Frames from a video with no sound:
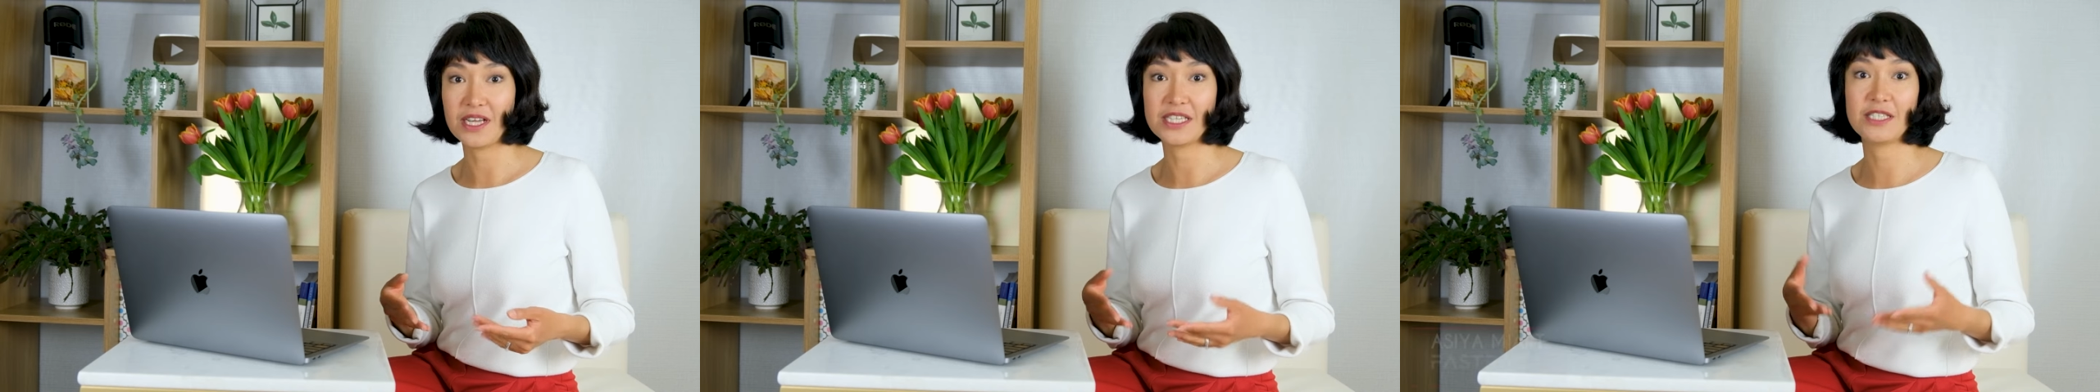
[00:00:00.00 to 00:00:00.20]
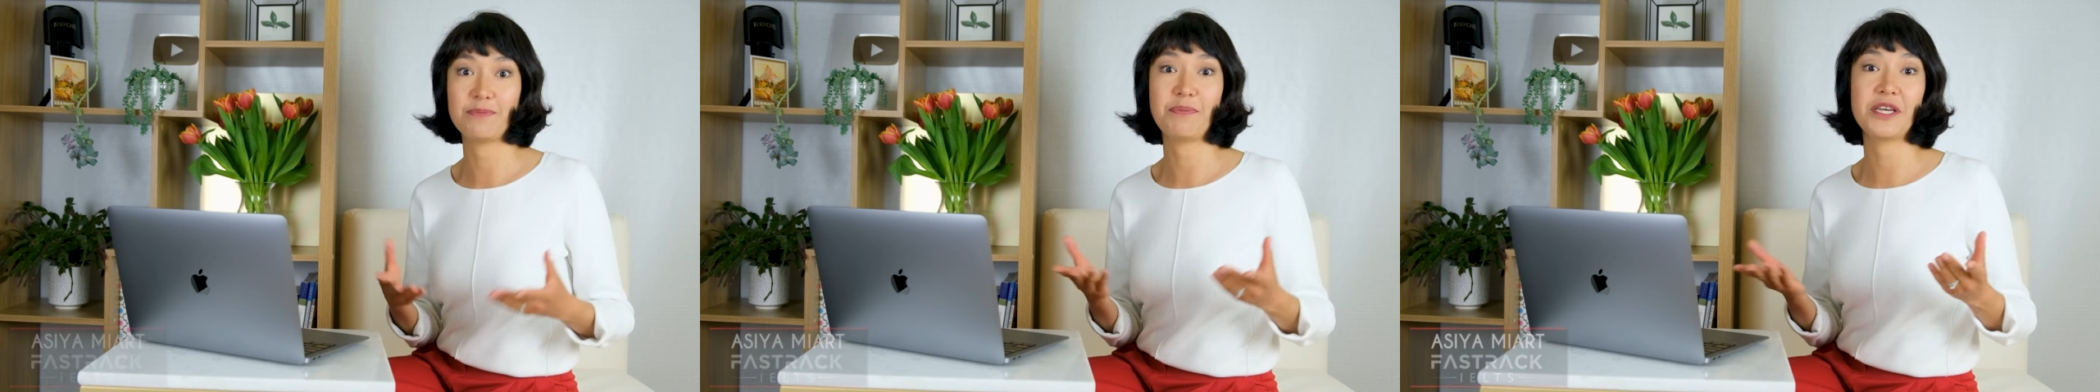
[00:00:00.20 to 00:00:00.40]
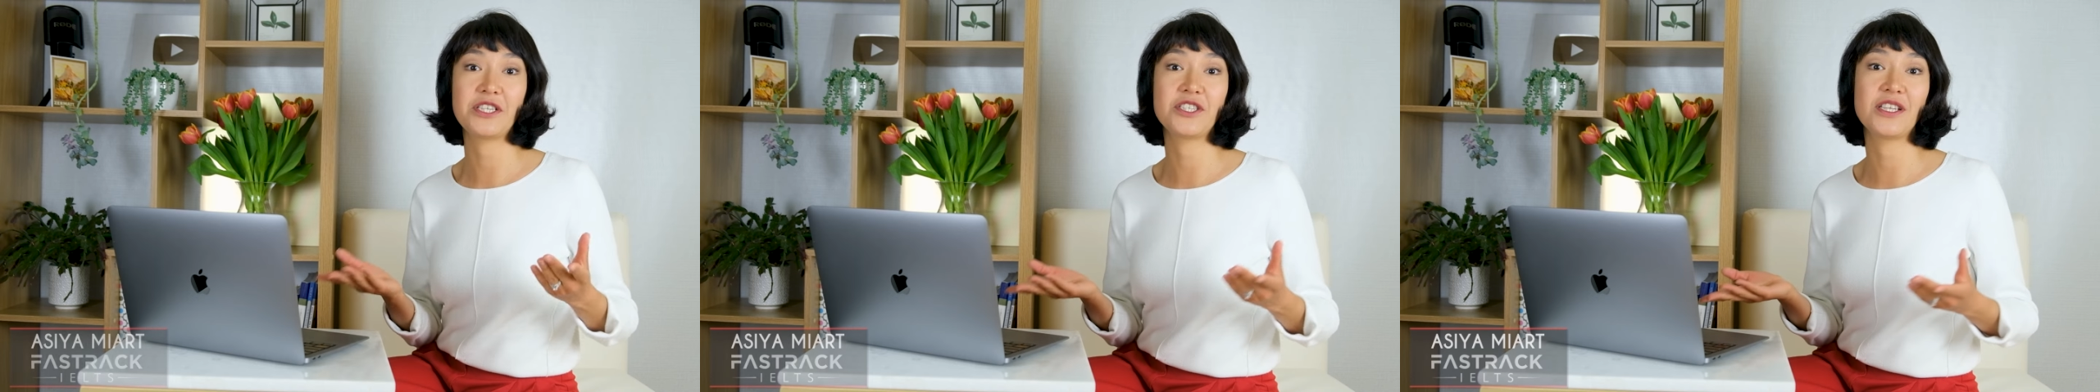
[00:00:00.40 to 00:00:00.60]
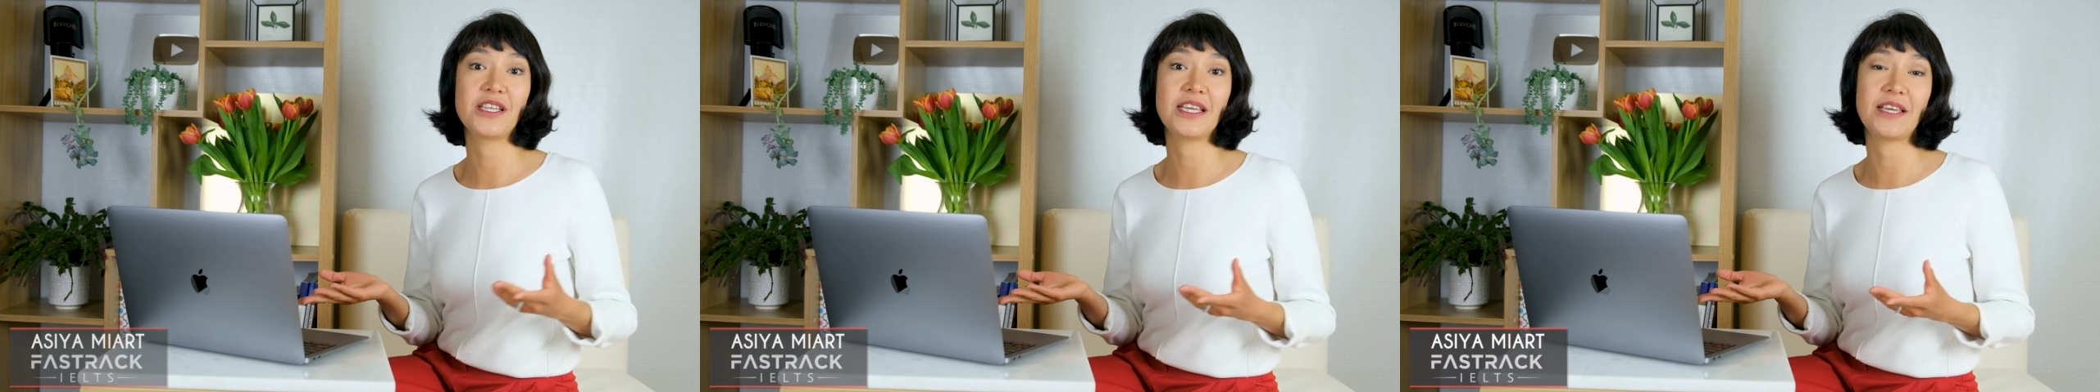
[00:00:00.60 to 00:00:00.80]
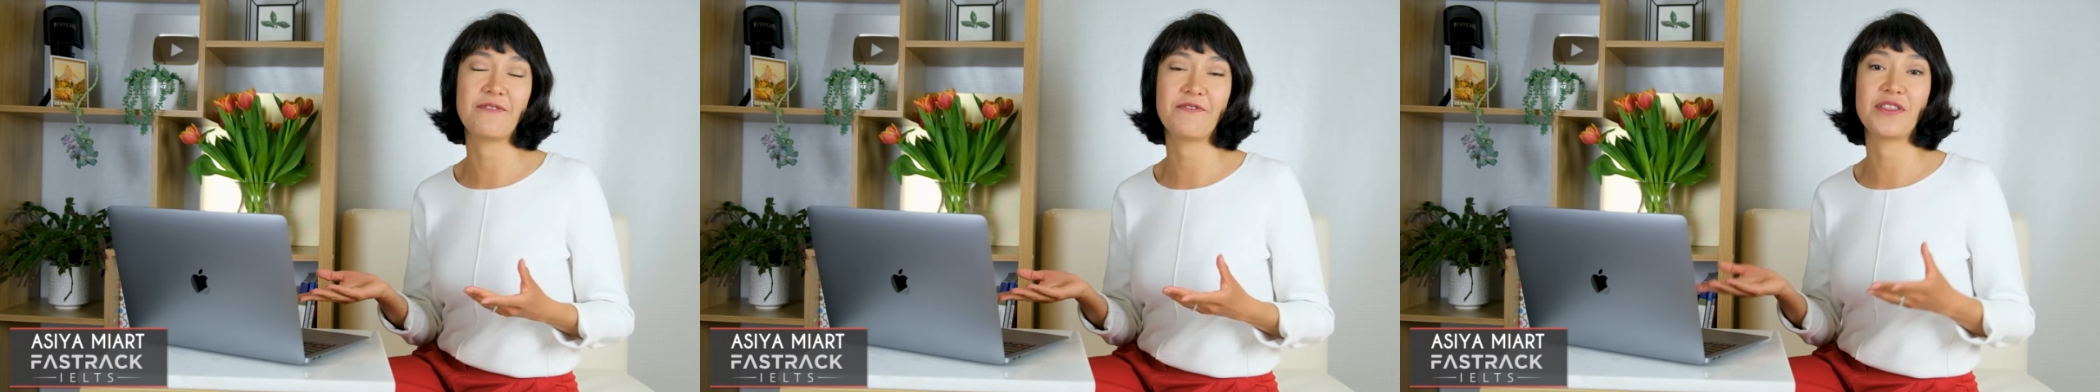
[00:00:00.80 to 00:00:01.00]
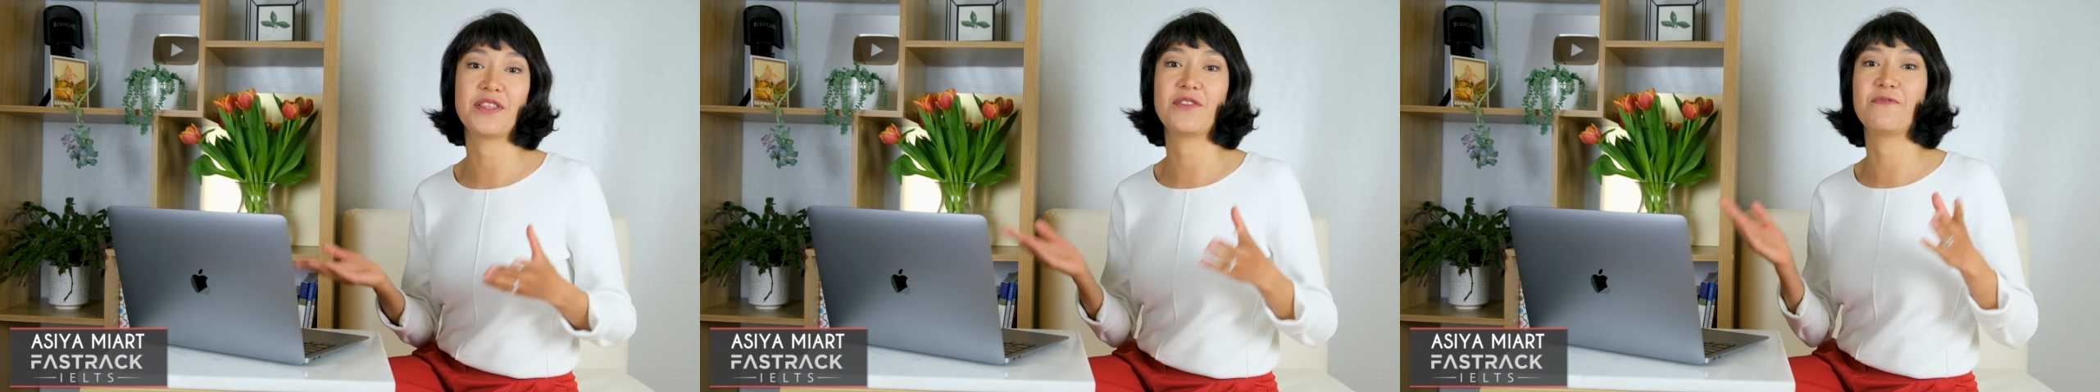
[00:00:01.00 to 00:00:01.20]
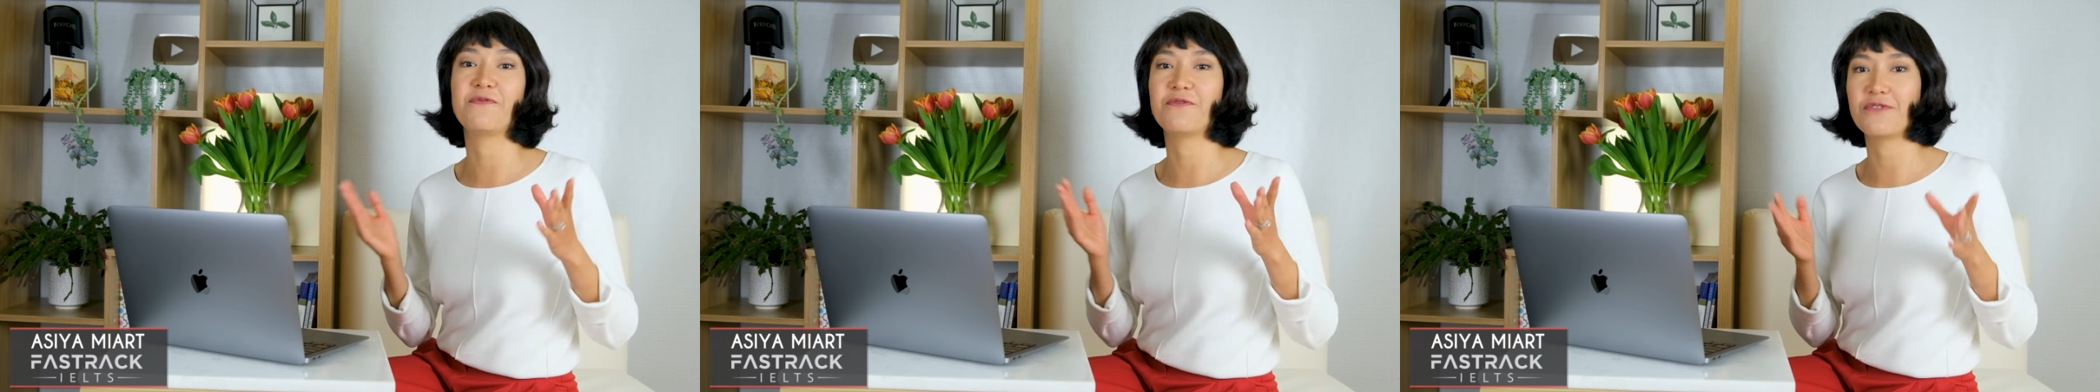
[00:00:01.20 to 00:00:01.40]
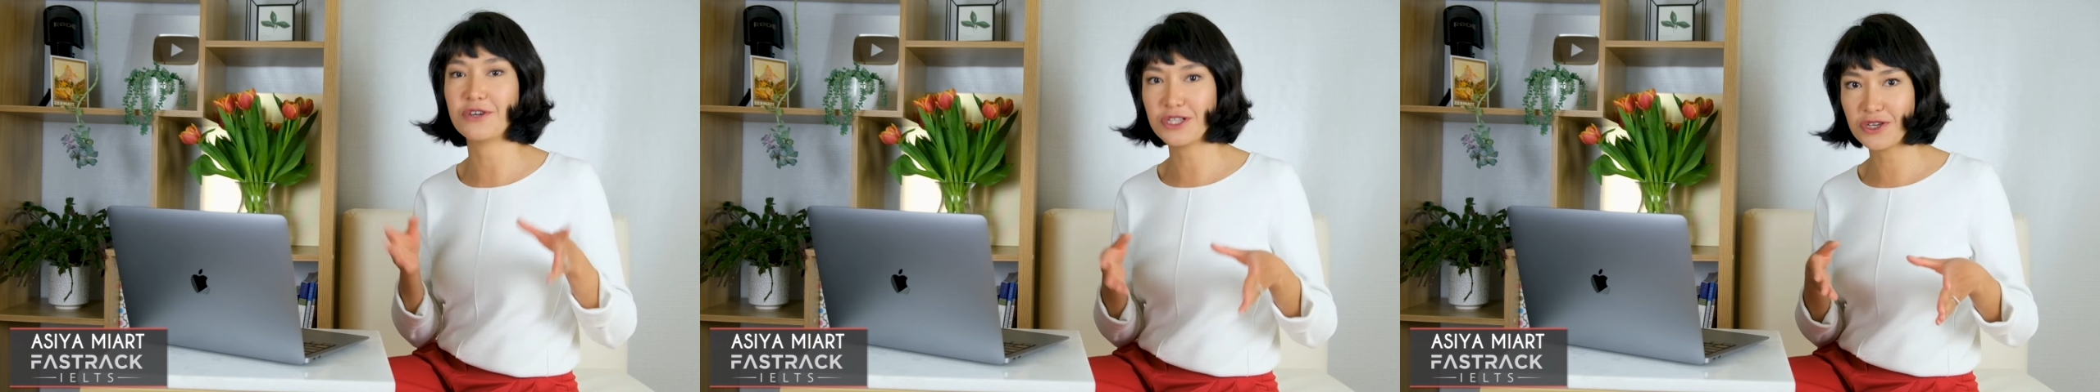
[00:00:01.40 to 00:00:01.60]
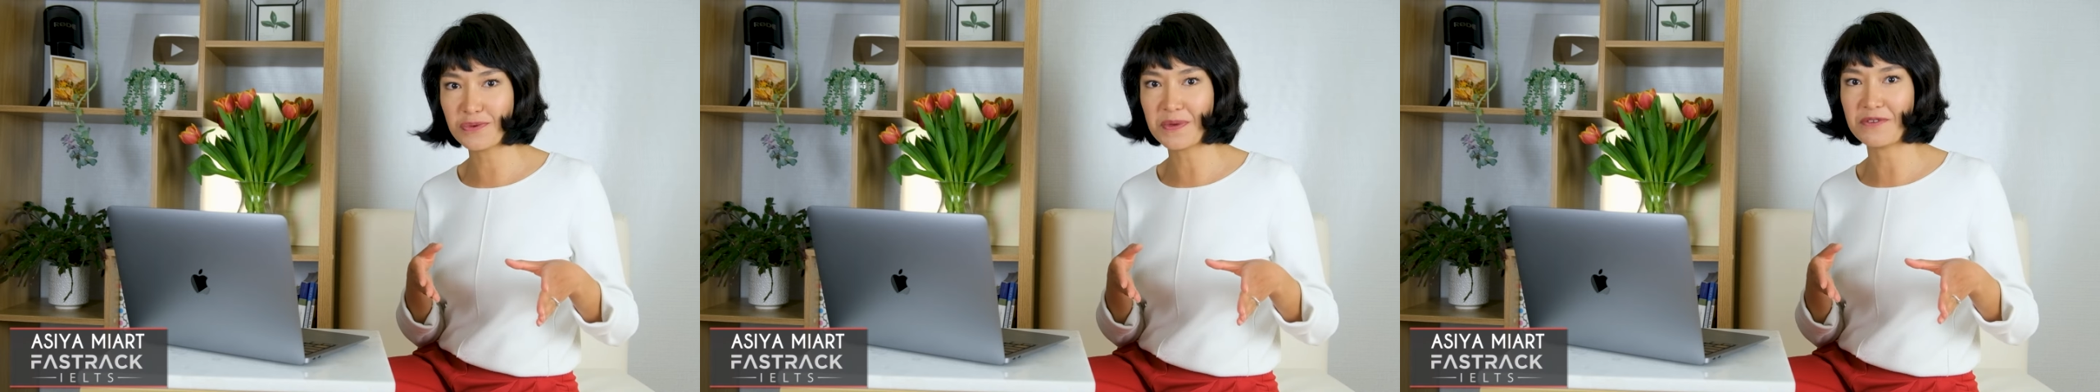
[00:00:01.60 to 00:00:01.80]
especially given the volume